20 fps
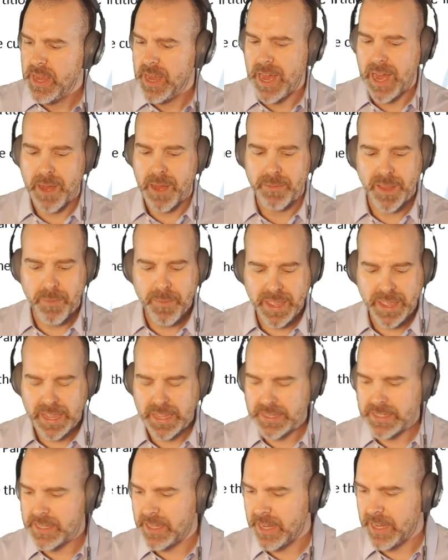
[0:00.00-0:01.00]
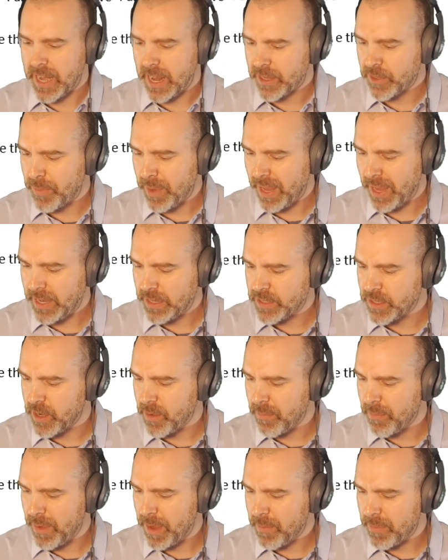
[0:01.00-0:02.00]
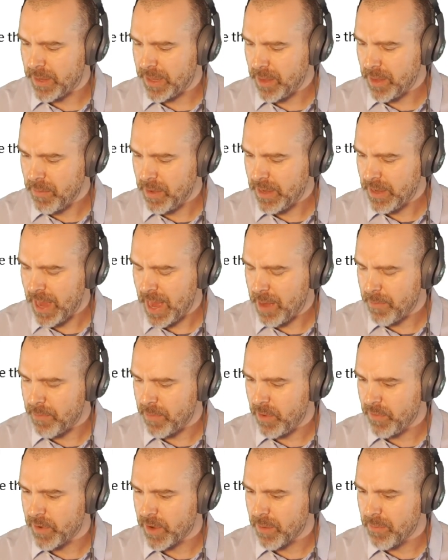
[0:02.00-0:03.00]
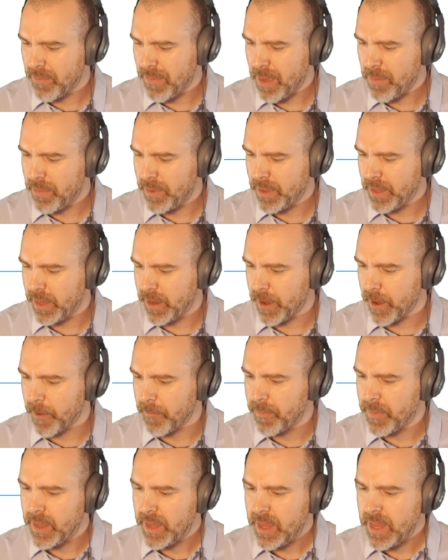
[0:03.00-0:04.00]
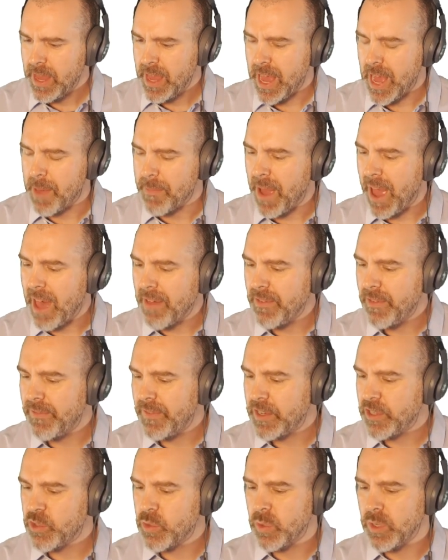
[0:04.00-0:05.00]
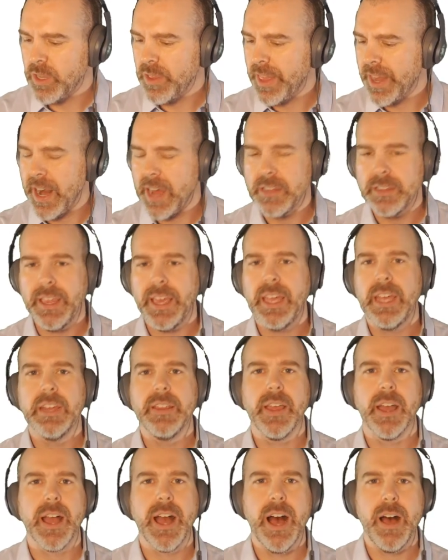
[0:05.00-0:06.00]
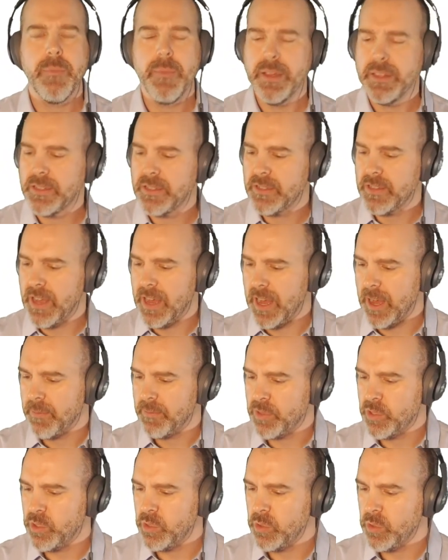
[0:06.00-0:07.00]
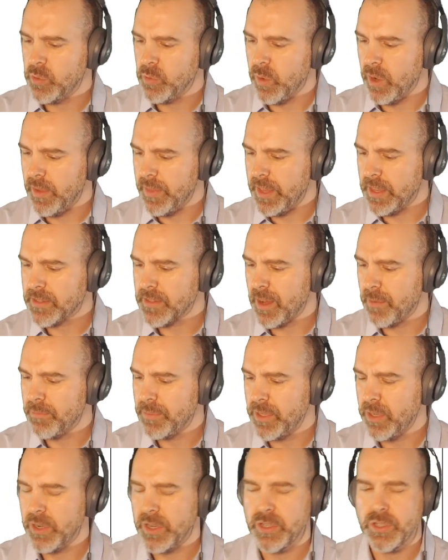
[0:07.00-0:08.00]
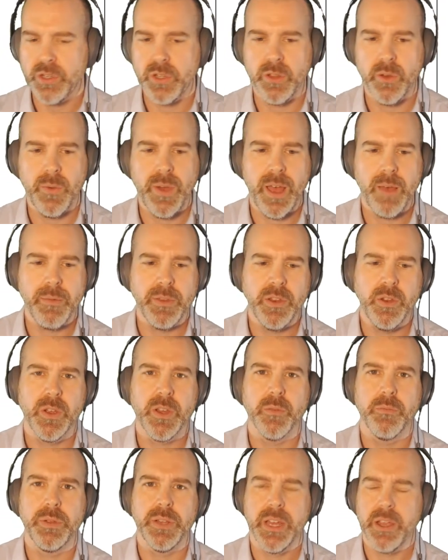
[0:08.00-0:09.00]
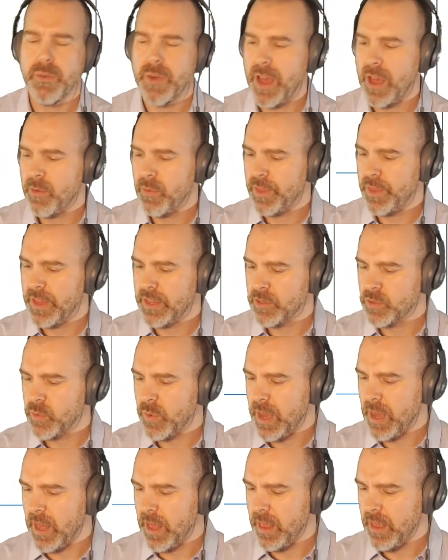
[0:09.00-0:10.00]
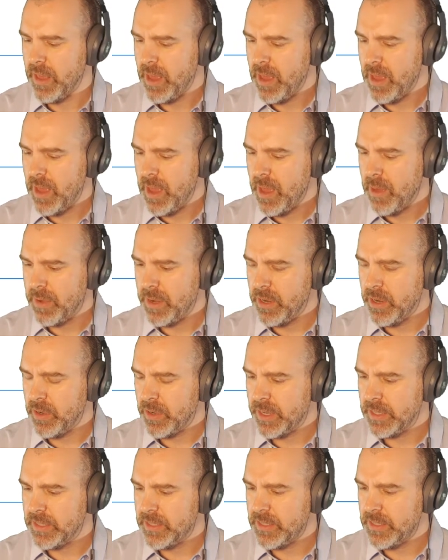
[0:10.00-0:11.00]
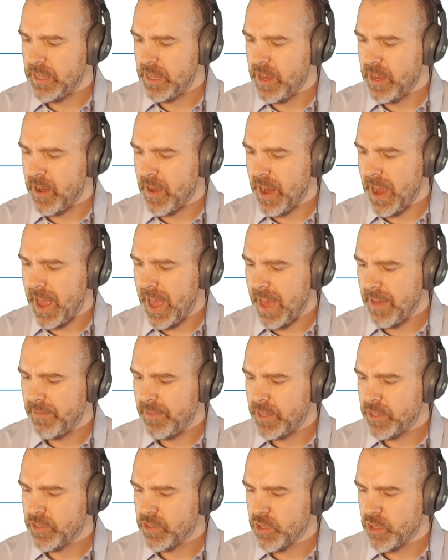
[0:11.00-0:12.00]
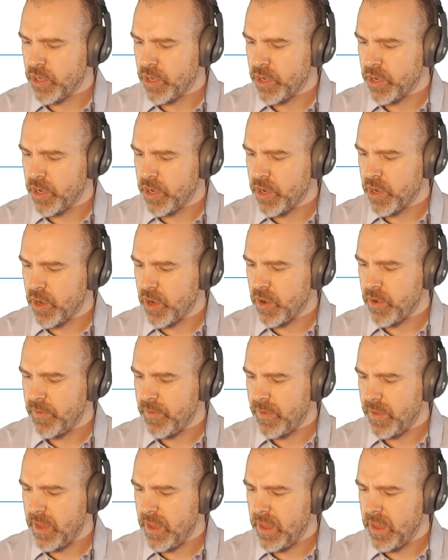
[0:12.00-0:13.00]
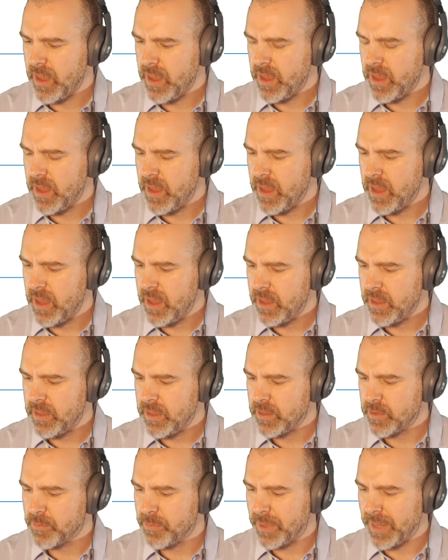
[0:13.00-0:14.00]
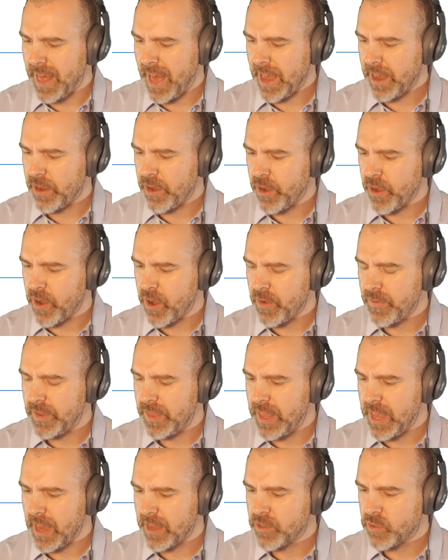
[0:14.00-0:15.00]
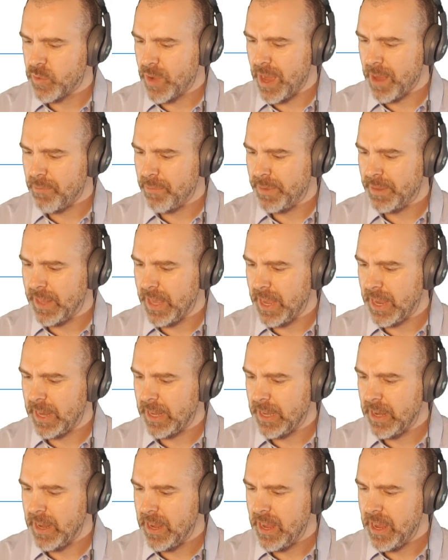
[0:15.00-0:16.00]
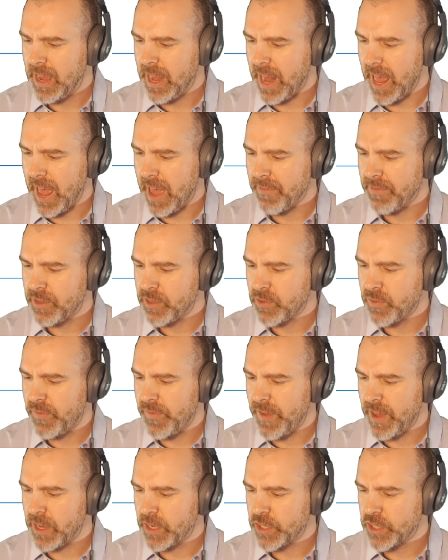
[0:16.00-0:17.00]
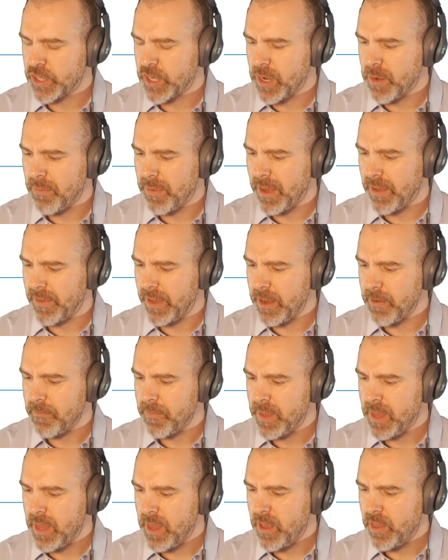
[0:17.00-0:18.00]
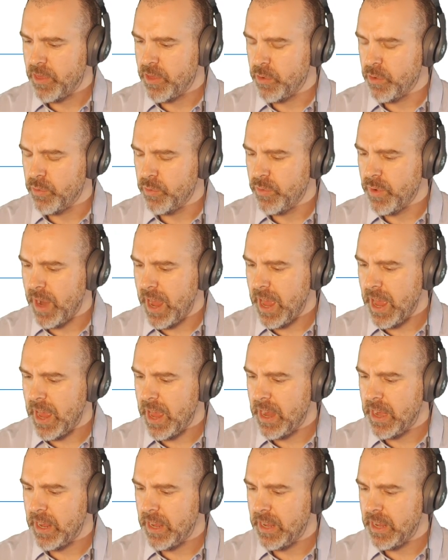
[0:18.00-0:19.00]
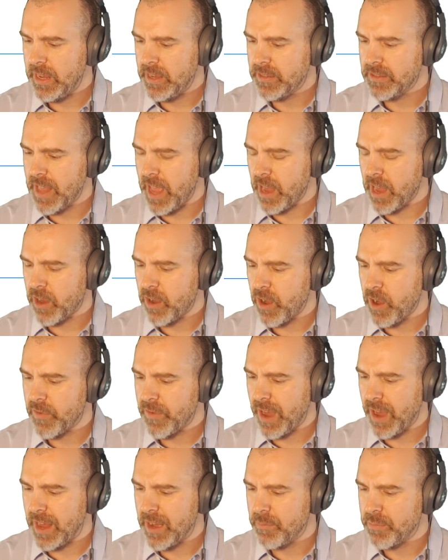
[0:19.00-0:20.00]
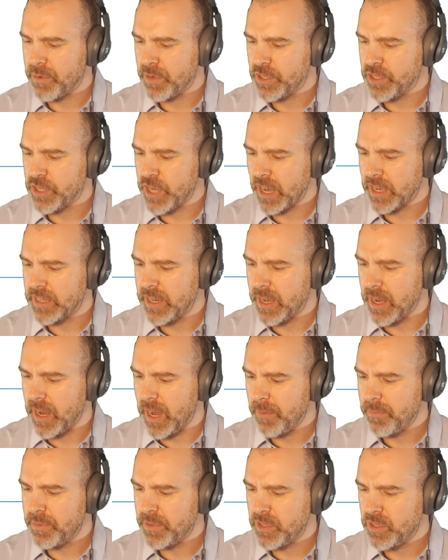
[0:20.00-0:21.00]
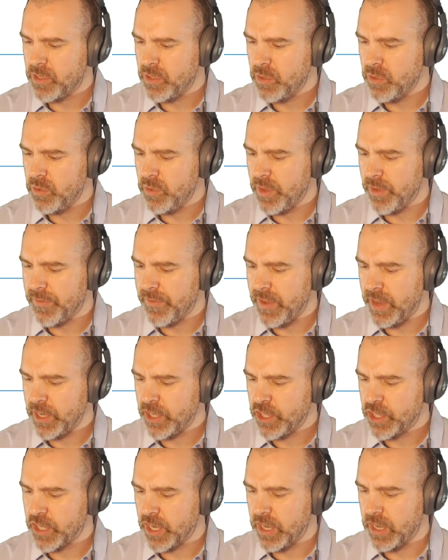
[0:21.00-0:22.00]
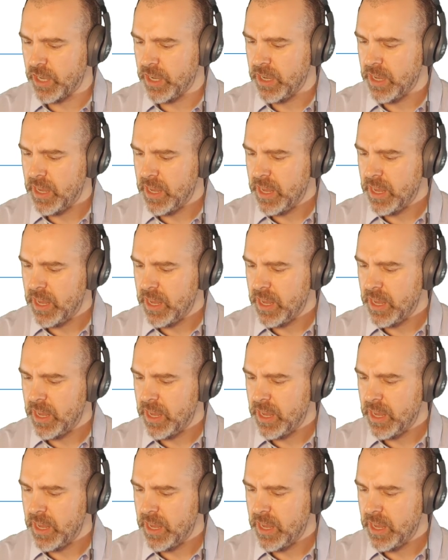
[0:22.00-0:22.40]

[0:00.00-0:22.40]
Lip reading: Let me get to the next page in a bit, but let me hop over to Maple here. I have a visual that I'll link in the comments to one that's uploaded to the web, and you can play around with as well. But you can see here I have this curve, this black curve in the XY plane, and I have this function above it. The red is that curve kind of projected up to the function.